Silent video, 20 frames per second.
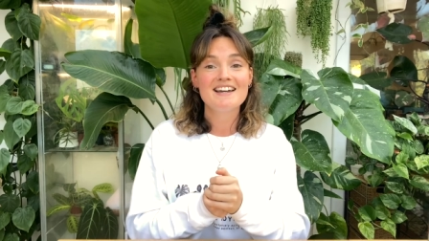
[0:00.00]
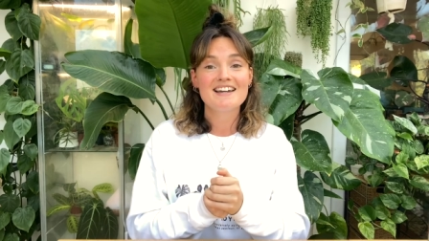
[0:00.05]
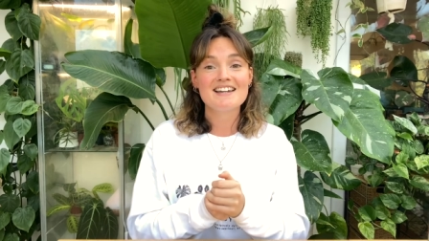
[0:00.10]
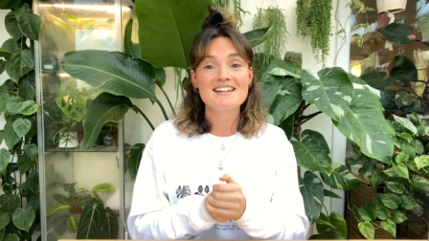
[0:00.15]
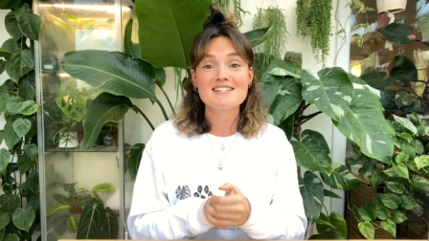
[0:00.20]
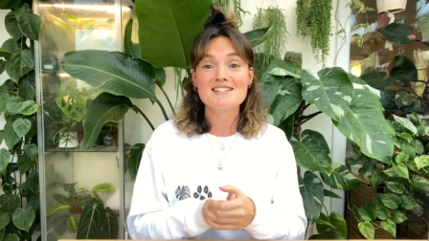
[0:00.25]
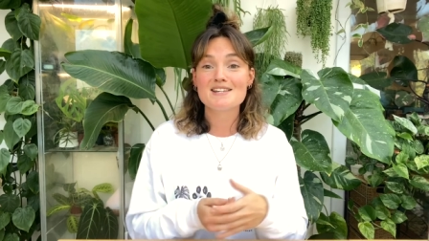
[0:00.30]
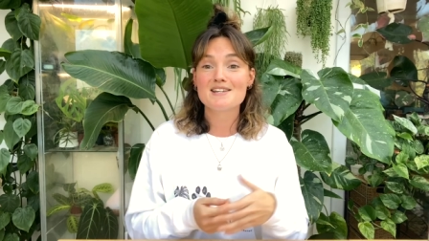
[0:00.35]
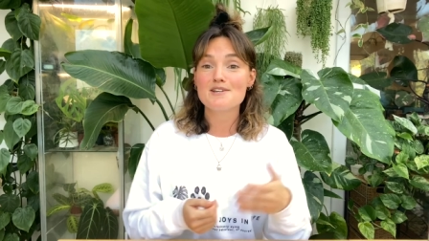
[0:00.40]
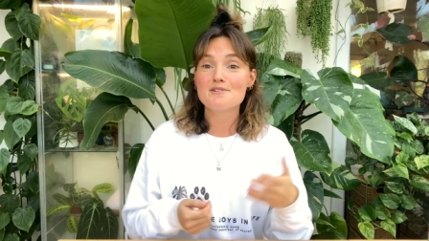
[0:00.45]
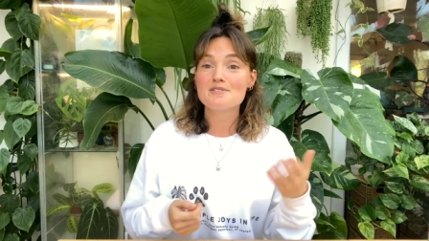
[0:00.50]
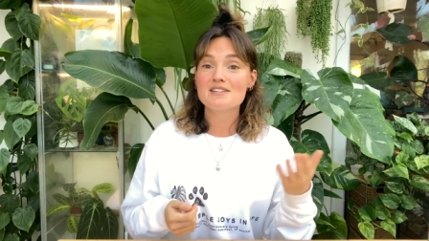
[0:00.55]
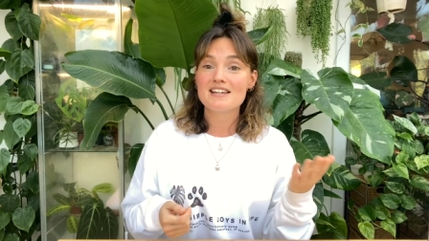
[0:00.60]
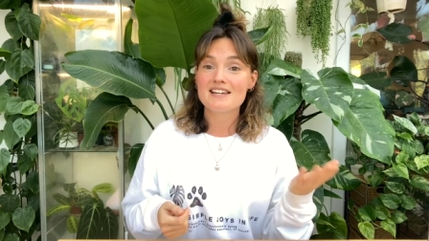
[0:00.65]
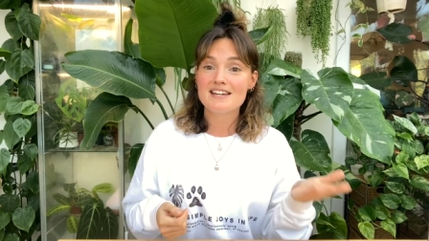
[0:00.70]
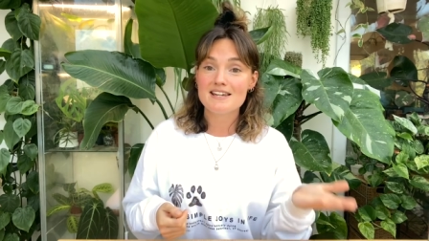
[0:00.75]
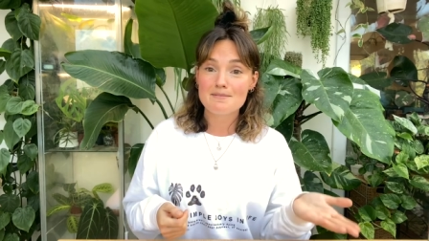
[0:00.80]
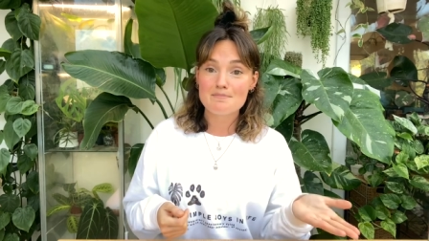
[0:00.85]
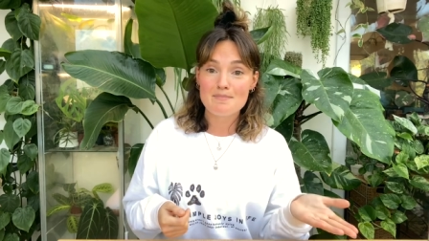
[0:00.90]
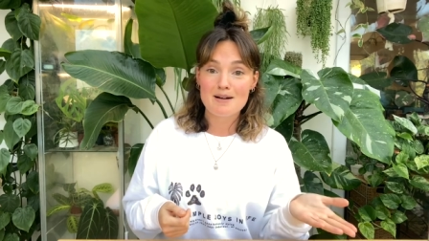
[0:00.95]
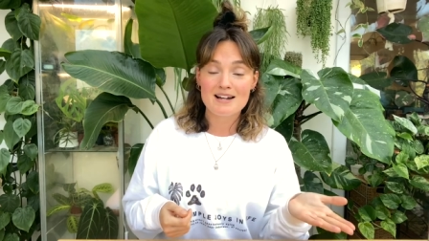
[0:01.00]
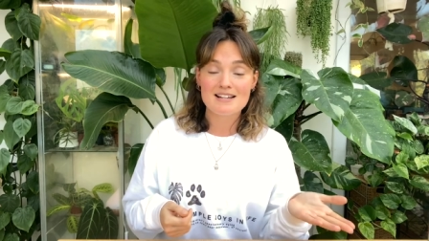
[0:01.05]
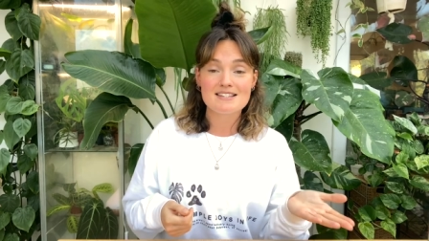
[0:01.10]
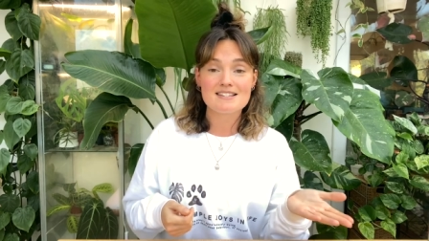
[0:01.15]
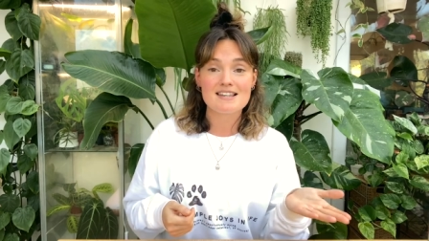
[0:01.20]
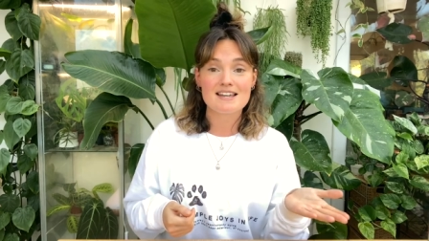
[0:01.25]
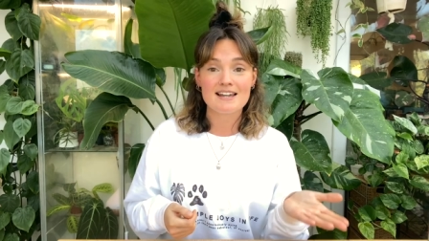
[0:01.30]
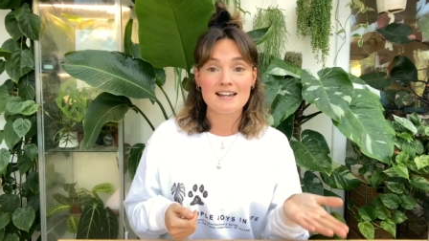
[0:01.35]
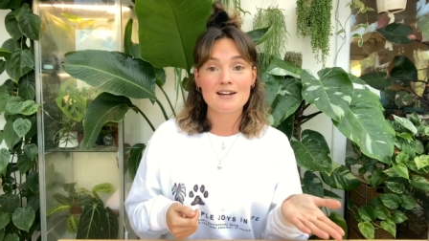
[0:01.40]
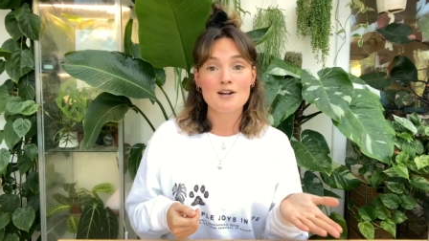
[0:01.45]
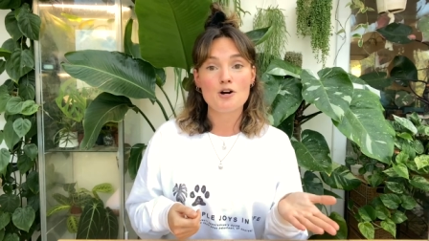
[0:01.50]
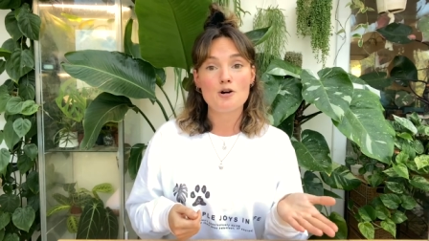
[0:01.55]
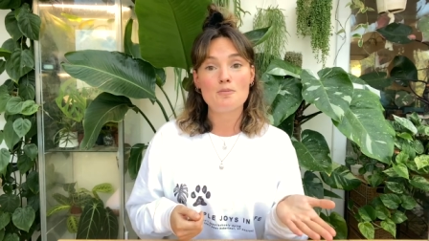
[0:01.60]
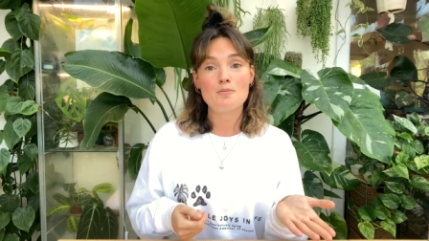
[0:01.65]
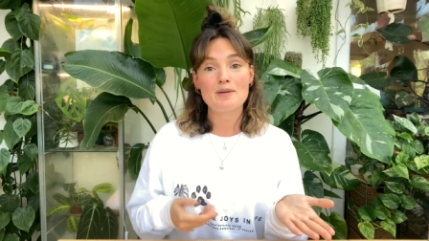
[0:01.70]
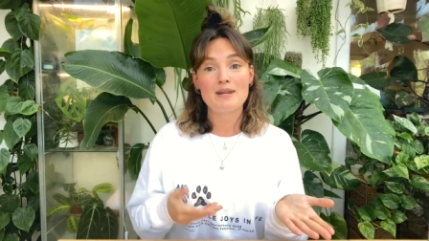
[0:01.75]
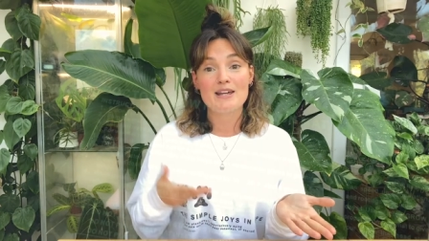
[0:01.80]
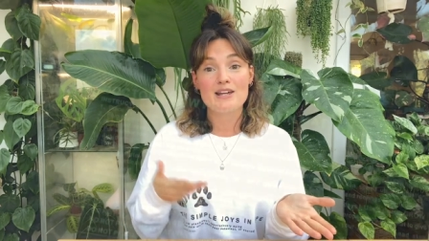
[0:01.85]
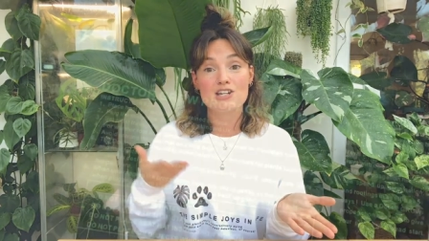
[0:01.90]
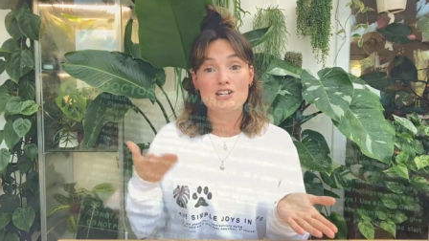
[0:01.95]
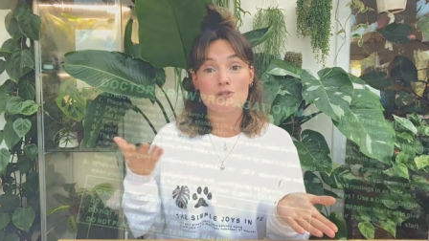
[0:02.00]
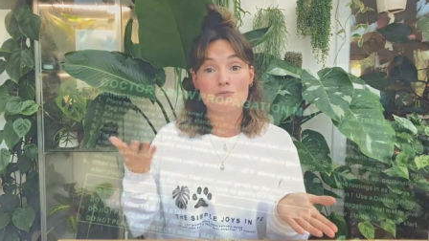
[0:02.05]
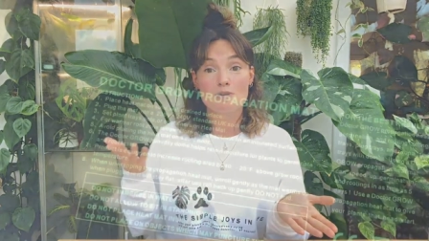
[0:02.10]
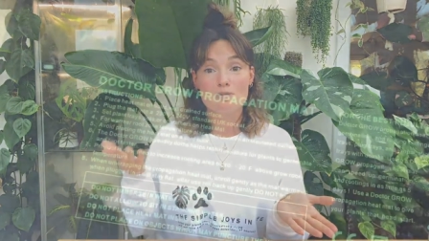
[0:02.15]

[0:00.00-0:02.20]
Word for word: is to use heat mats in combination